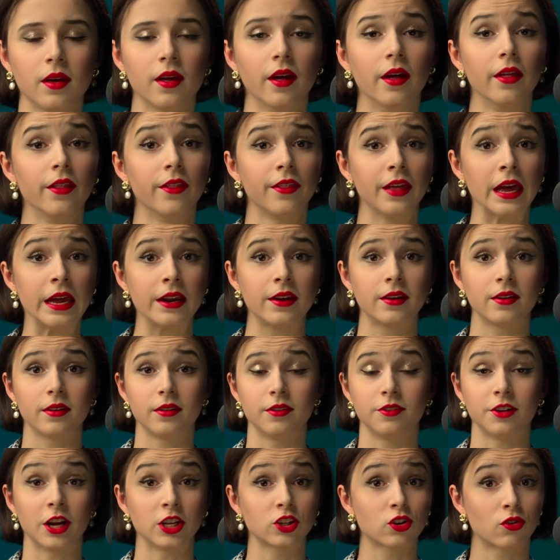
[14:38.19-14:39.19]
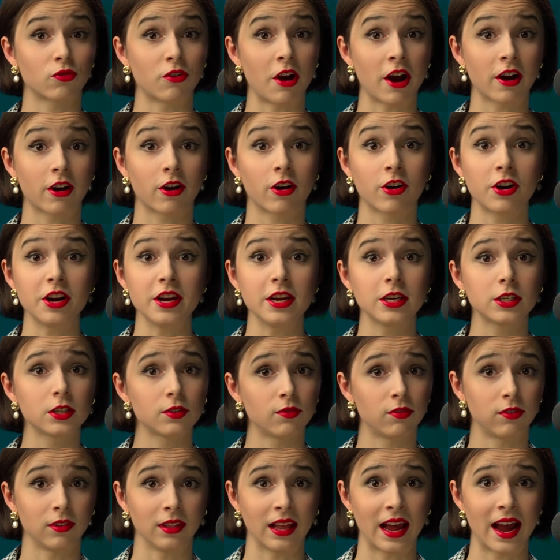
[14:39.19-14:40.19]
Then Nutcracker is
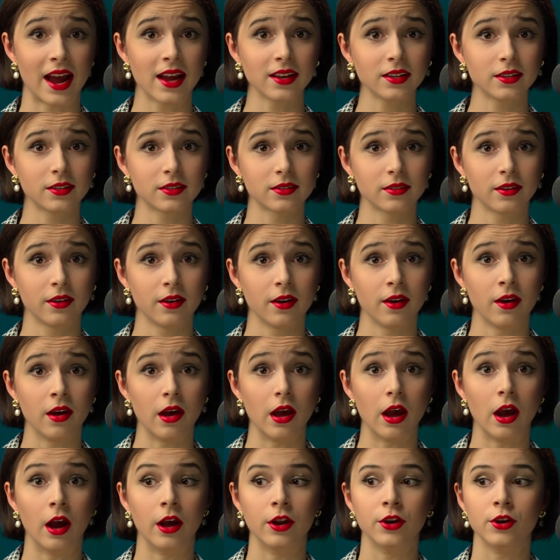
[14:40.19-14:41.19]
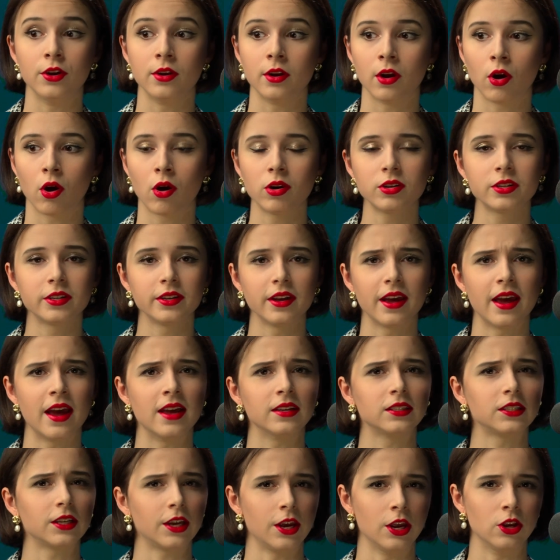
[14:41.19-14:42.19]
flat and not
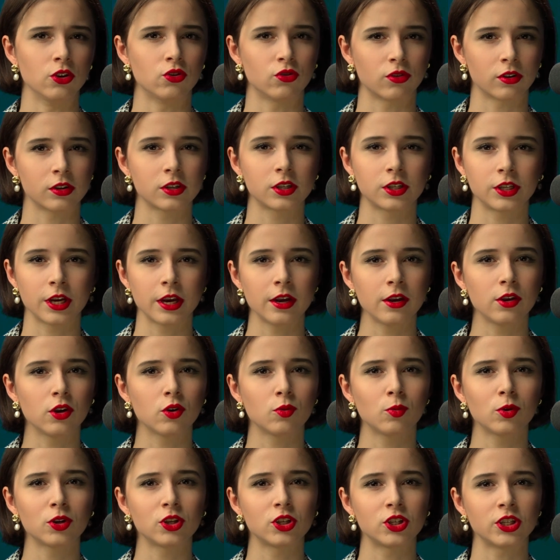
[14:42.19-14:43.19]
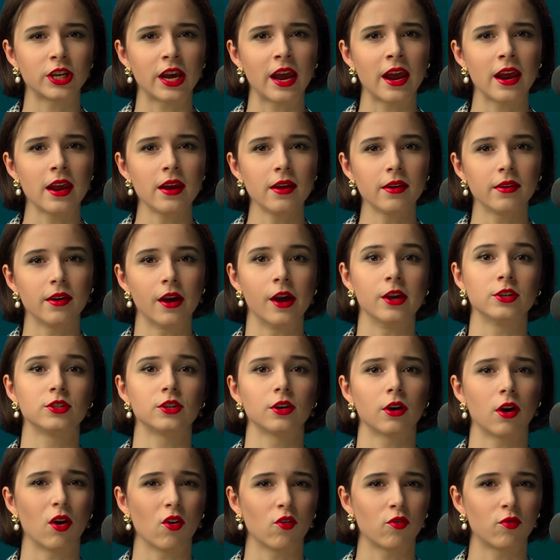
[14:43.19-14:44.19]
as interesting, you would say, as
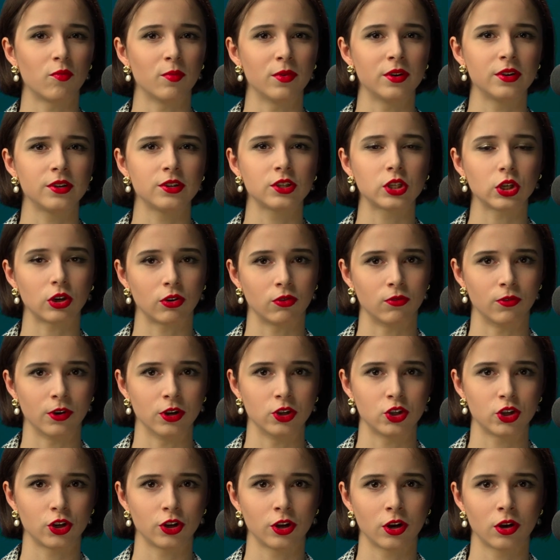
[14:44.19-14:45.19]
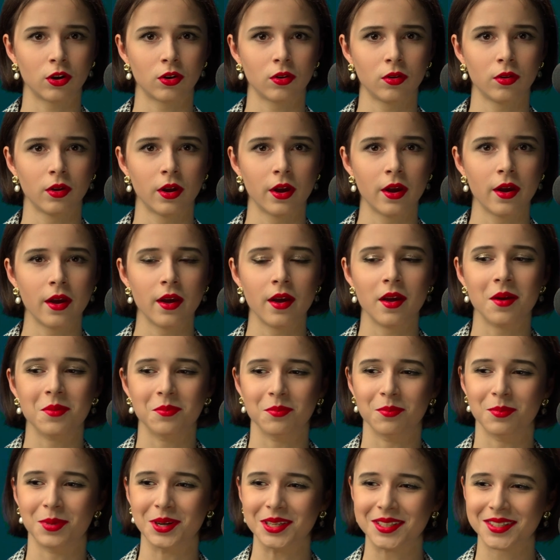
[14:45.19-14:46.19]
Hoffmann's original,
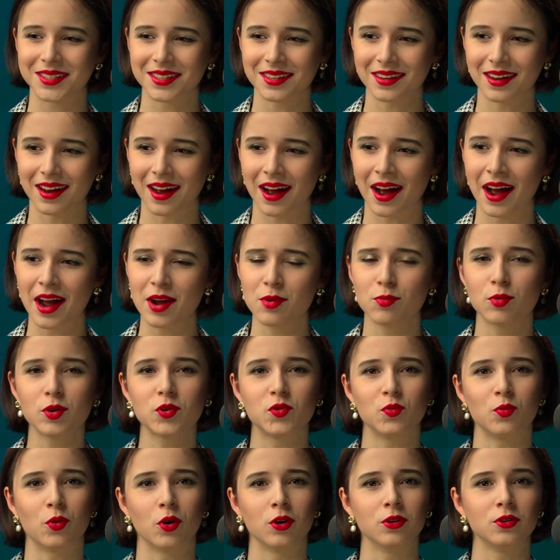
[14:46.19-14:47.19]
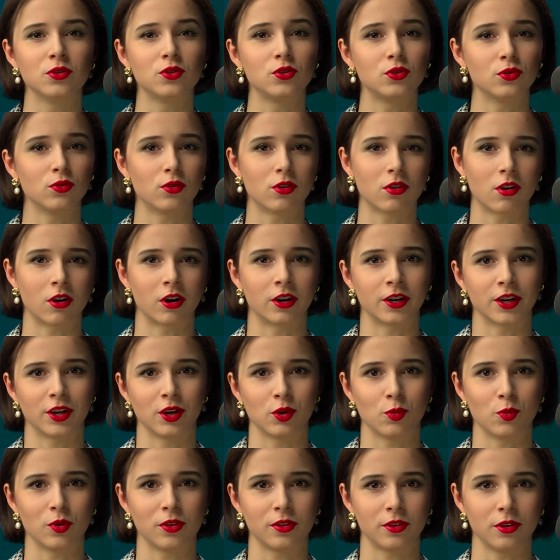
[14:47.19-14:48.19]
but I would want to argue
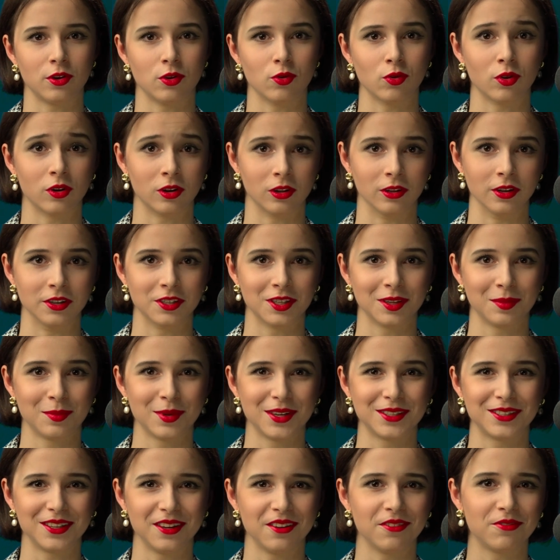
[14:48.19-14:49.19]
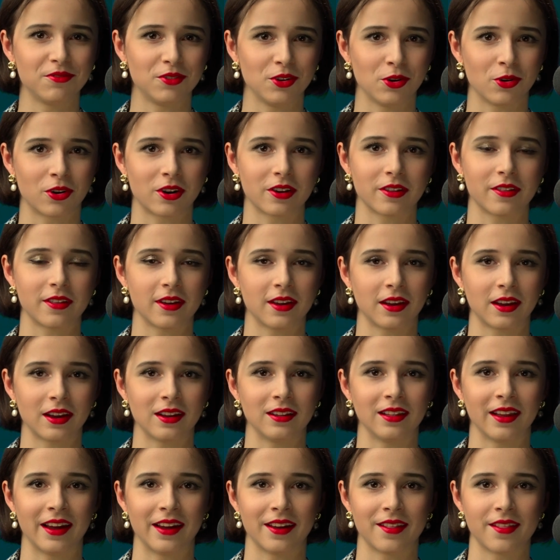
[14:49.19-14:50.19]
with you a little bit if you are thinking
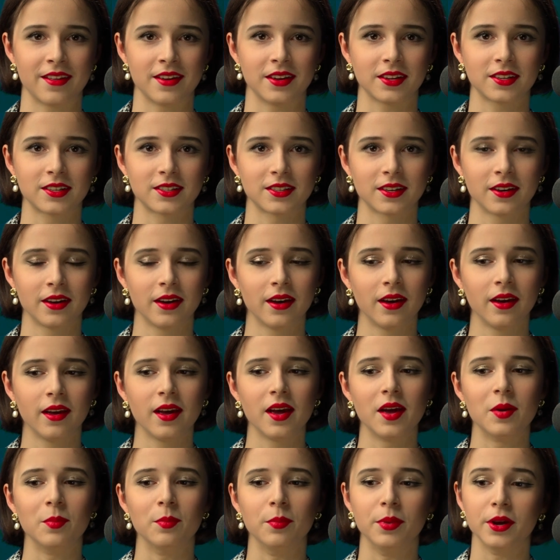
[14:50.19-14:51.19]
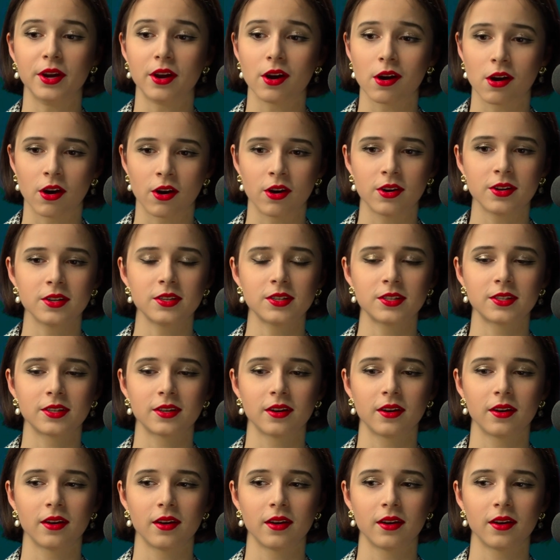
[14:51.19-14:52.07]
like this, because